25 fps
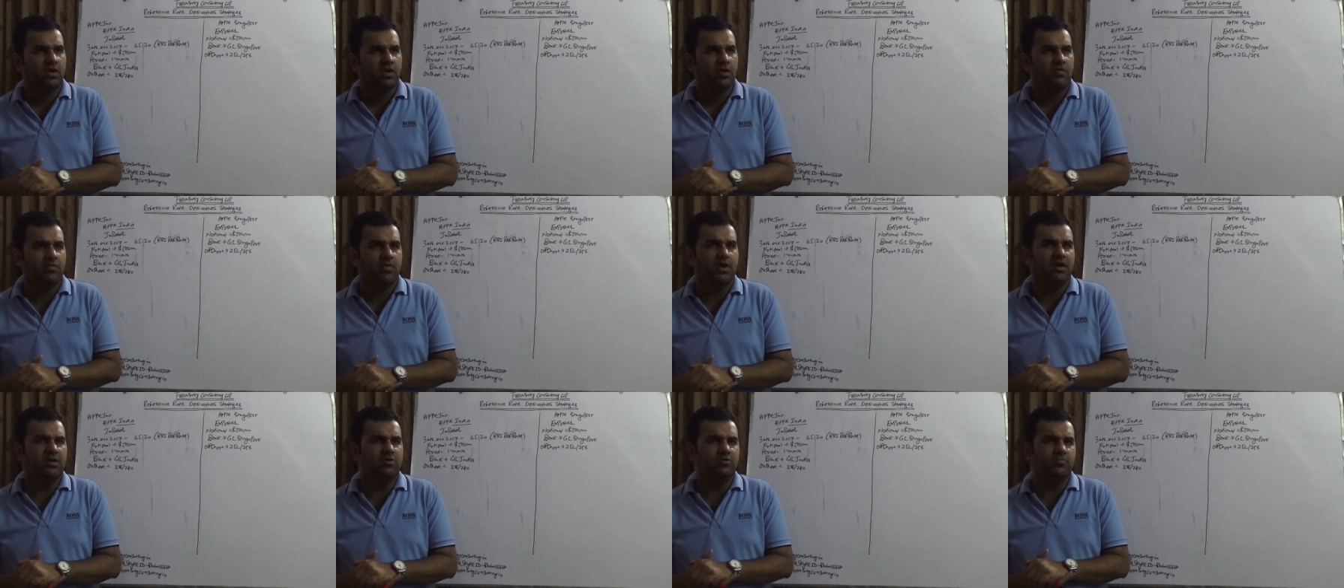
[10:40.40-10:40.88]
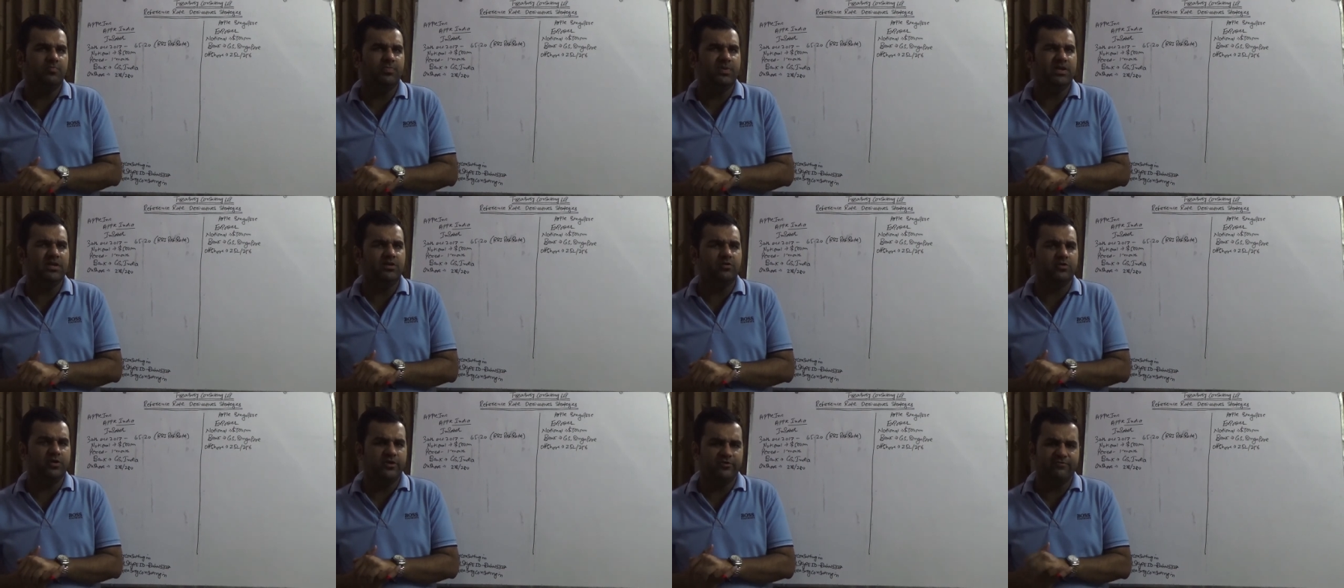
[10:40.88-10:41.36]
1
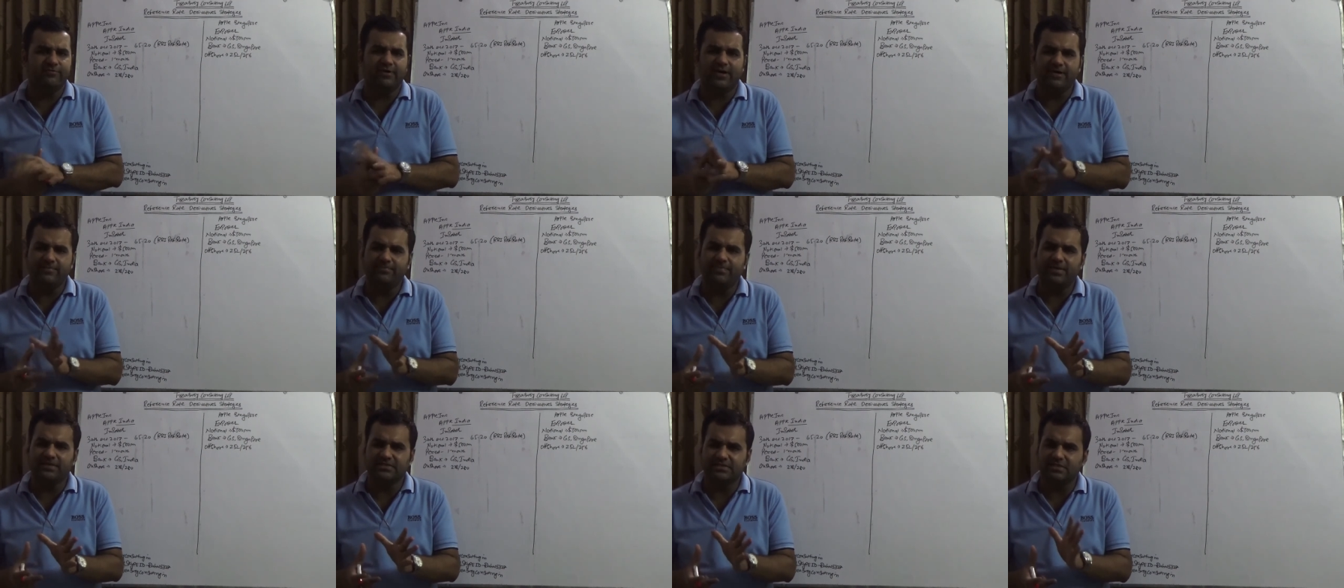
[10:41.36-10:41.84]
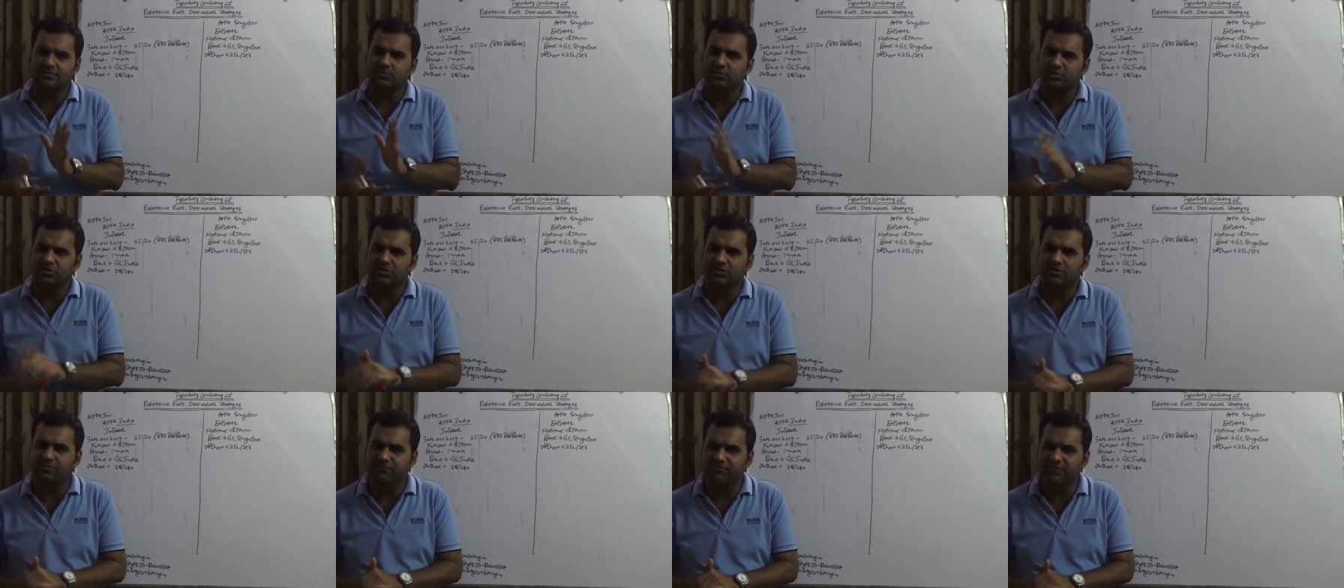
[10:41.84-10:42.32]
rupee 25 paisa
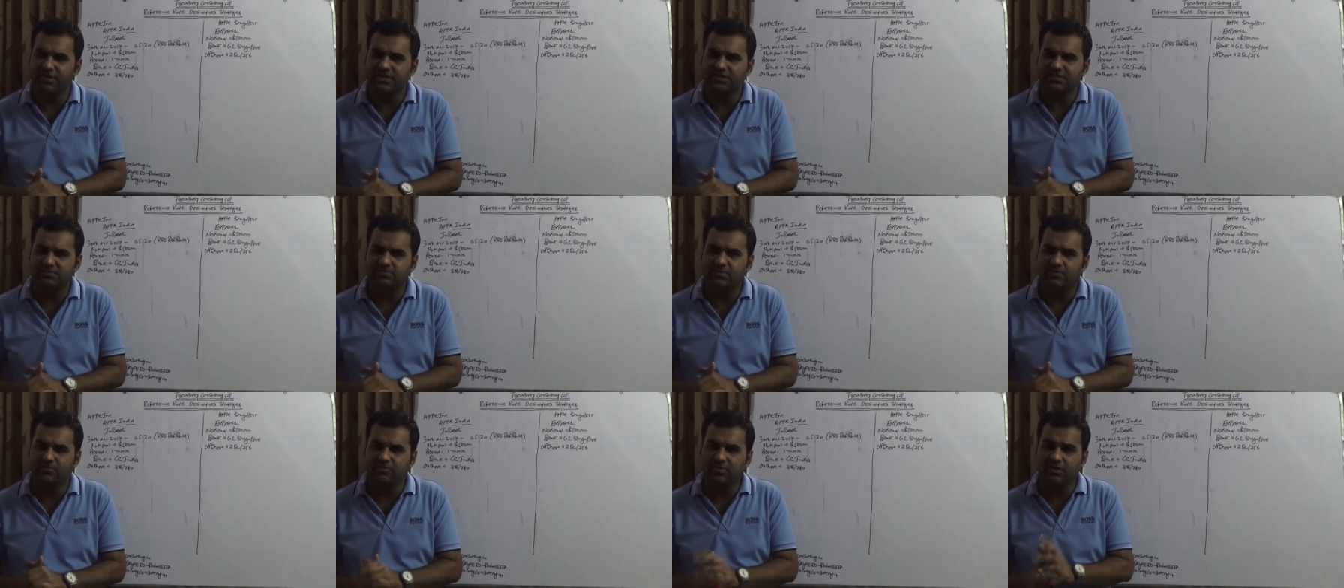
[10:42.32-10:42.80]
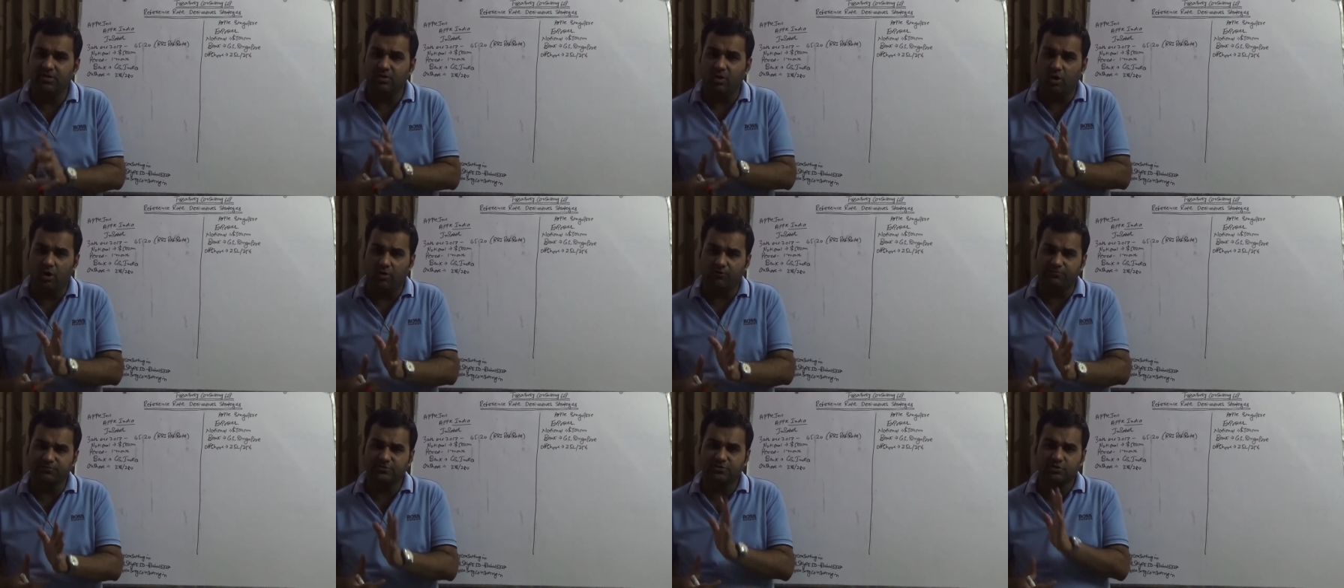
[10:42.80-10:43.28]
was the difference between
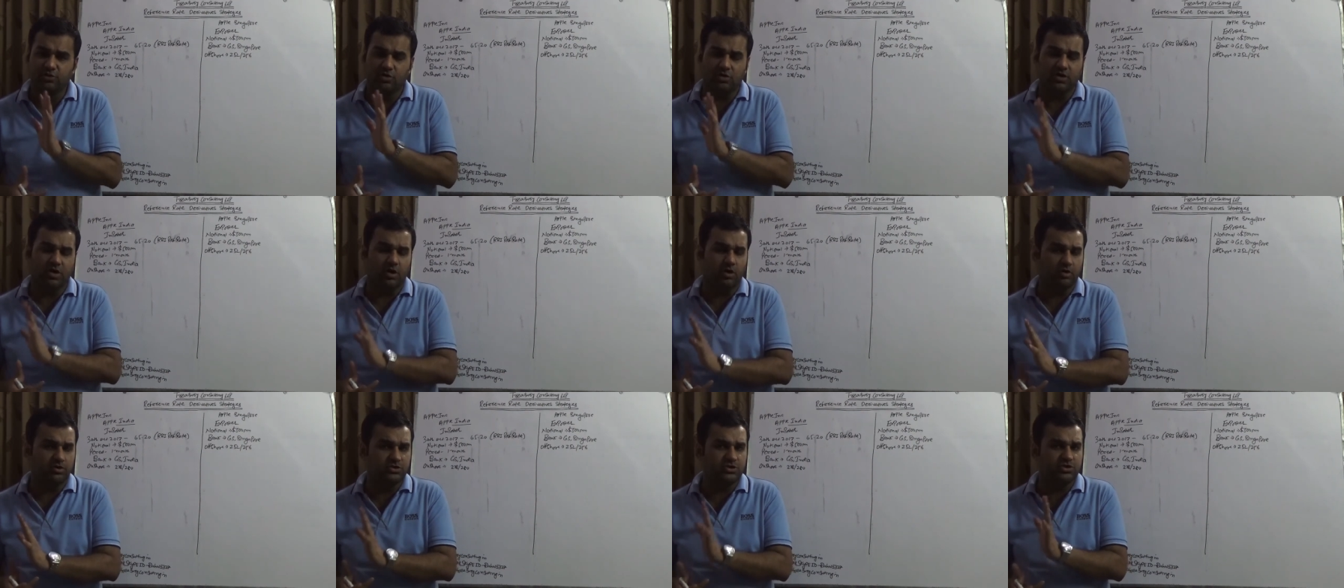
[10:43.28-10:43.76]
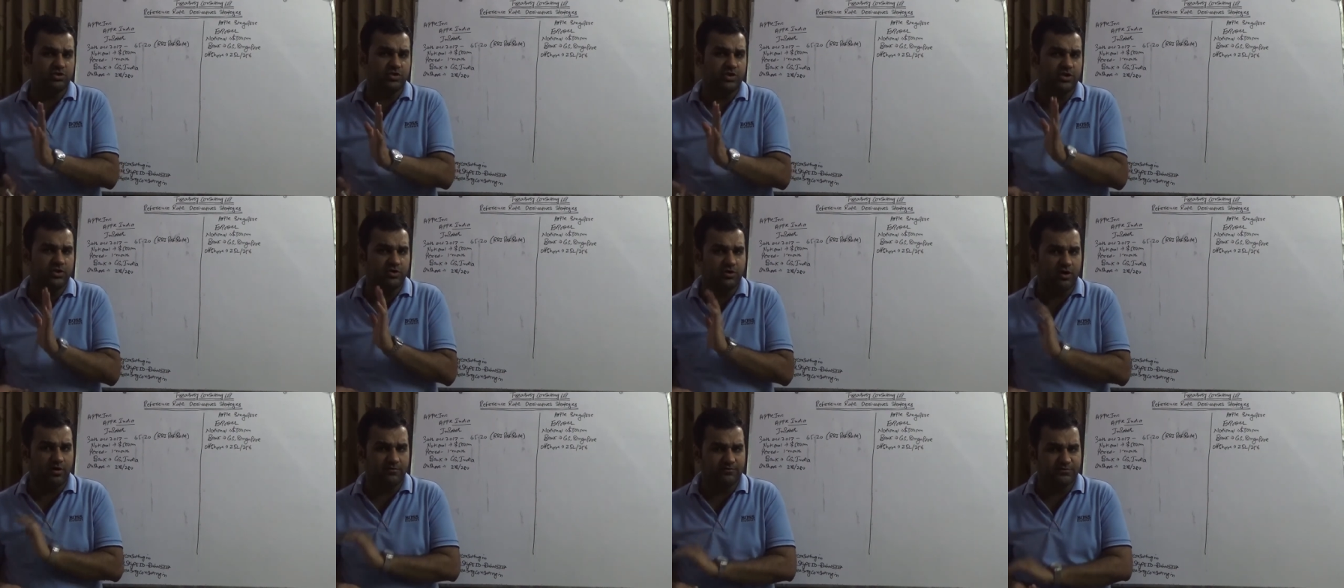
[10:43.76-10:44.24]
offshore onshore
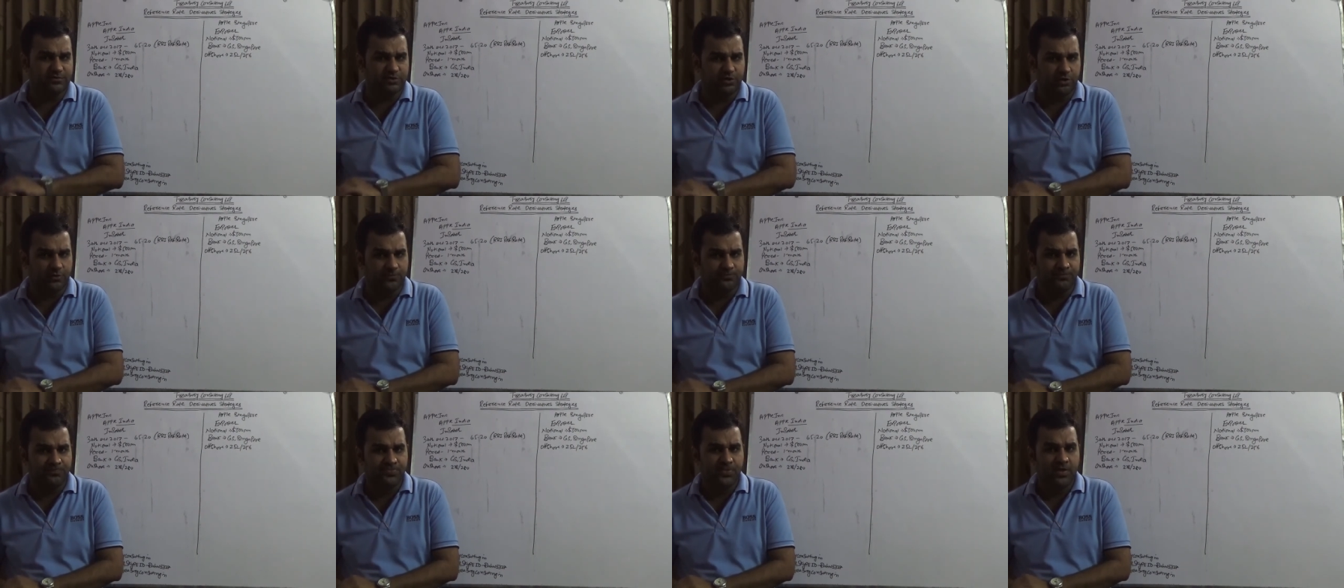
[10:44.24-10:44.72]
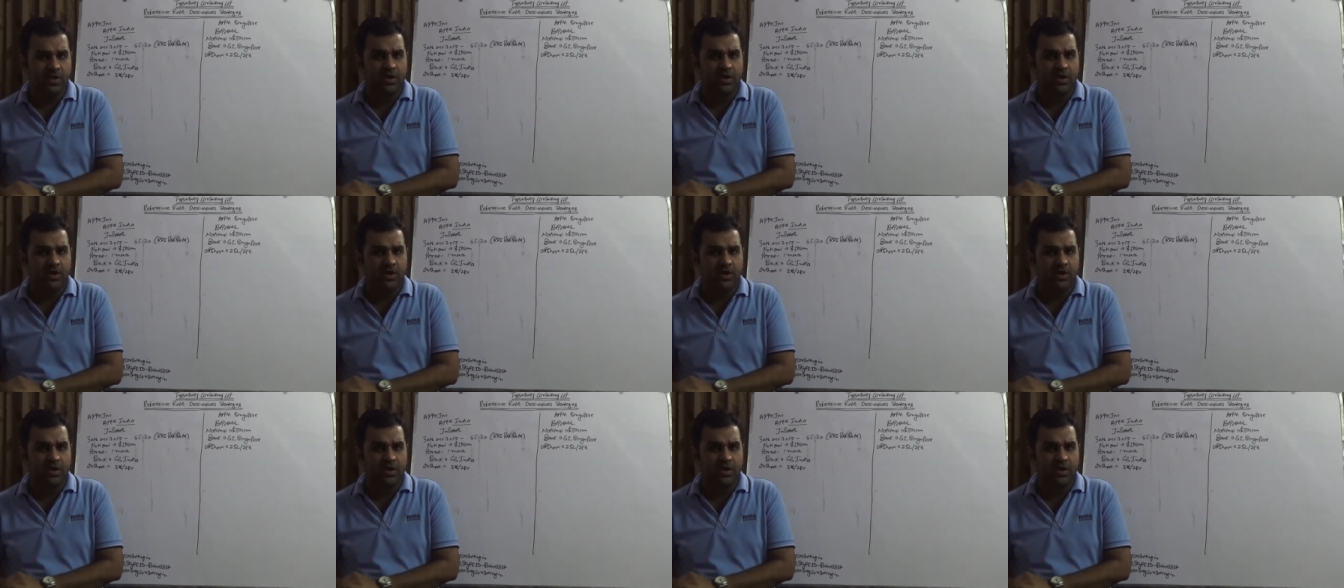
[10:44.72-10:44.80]
and offshore